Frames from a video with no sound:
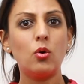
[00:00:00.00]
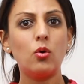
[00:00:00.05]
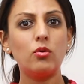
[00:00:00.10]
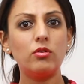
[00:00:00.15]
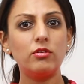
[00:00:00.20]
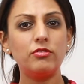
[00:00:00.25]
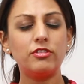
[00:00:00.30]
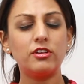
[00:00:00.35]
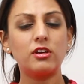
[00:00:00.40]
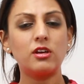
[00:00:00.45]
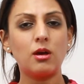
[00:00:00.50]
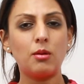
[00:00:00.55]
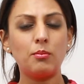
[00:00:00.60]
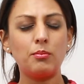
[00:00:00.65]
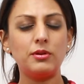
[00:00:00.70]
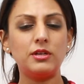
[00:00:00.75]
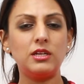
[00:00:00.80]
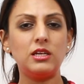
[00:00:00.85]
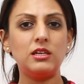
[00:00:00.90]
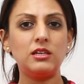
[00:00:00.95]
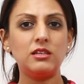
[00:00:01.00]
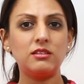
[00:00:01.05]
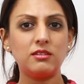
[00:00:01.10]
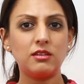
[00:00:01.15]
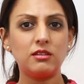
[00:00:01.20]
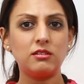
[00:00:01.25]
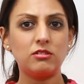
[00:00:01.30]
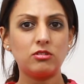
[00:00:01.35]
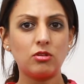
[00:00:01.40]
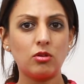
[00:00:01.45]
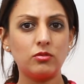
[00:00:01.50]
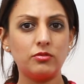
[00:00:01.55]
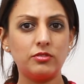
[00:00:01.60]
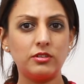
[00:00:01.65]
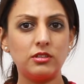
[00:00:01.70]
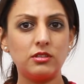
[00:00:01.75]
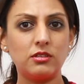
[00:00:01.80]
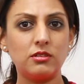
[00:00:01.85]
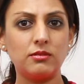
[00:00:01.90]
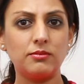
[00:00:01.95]
or if the company is
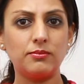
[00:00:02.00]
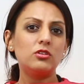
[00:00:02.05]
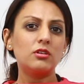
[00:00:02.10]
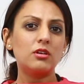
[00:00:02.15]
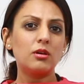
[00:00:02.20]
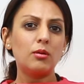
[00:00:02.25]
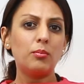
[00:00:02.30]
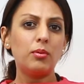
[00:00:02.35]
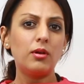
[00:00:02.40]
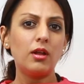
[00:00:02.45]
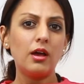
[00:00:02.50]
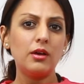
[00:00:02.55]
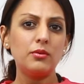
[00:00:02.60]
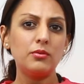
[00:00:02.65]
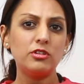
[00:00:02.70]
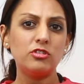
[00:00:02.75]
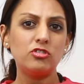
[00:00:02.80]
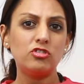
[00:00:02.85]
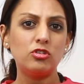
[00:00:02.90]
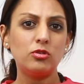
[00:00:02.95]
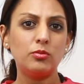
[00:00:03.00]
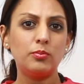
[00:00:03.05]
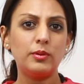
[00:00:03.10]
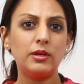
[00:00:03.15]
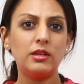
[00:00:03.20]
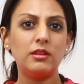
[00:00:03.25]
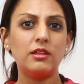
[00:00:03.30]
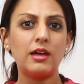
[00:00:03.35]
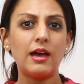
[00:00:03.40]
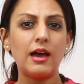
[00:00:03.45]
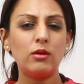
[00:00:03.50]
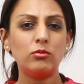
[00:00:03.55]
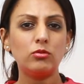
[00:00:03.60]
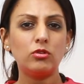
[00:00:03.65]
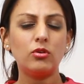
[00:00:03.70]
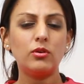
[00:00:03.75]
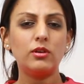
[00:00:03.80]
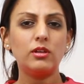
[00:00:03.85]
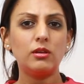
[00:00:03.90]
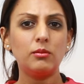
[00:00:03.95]
insolvent. To comply with TUPE, the
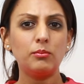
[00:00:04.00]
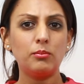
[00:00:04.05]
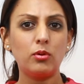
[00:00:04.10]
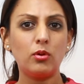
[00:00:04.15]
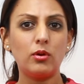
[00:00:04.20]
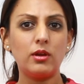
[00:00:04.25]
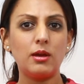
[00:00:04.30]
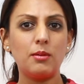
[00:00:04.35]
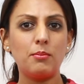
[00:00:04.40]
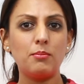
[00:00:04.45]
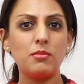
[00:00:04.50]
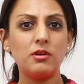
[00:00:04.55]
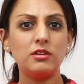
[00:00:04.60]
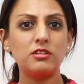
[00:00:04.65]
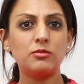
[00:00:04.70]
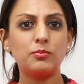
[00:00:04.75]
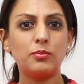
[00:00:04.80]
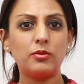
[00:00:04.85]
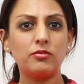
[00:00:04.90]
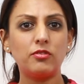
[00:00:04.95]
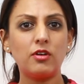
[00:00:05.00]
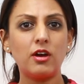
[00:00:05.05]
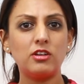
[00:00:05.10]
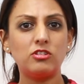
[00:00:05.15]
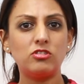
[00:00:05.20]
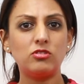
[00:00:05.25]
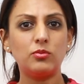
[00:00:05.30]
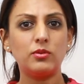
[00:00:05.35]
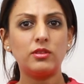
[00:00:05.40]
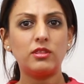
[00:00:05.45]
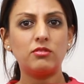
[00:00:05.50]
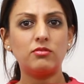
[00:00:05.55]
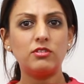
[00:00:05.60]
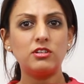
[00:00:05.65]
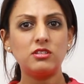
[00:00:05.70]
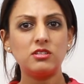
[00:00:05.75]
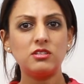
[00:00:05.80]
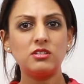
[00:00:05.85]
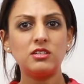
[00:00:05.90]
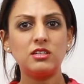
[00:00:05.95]
outgoing employer must provide you with the
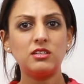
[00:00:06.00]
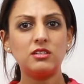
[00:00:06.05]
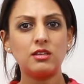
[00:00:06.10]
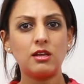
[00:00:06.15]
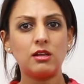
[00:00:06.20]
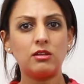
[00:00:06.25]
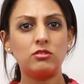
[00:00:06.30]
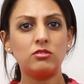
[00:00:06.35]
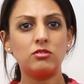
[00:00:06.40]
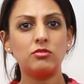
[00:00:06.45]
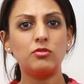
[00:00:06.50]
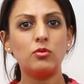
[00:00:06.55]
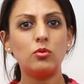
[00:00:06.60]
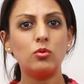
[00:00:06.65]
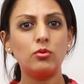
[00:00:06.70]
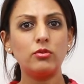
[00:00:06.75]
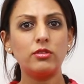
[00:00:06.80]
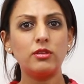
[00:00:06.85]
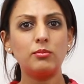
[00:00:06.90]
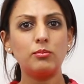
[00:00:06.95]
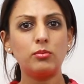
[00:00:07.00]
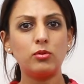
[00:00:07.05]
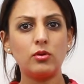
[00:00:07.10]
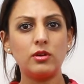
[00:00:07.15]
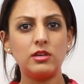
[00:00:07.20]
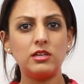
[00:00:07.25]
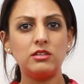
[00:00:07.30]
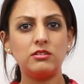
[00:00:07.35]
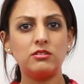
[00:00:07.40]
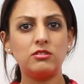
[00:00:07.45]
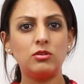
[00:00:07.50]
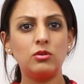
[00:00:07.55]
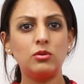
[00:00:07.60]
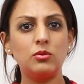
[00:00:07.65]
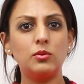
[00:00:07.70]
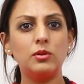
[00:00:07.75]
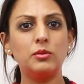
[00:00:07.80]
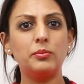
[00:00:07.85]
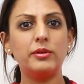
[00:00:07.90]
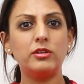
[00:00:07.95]
written details of all the employees who
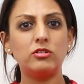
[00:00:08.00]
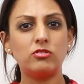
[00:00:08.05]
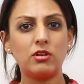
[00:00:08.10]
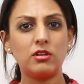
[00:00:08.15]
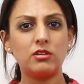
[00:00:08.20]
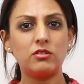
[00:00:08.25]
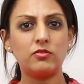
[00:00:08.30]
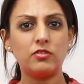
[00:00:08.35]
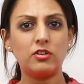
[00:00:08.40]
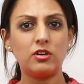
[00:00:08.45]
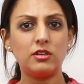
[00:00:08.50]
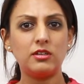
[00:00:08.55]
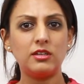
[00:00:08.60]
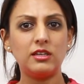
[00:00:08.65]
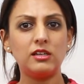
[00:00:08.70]
will be transferred,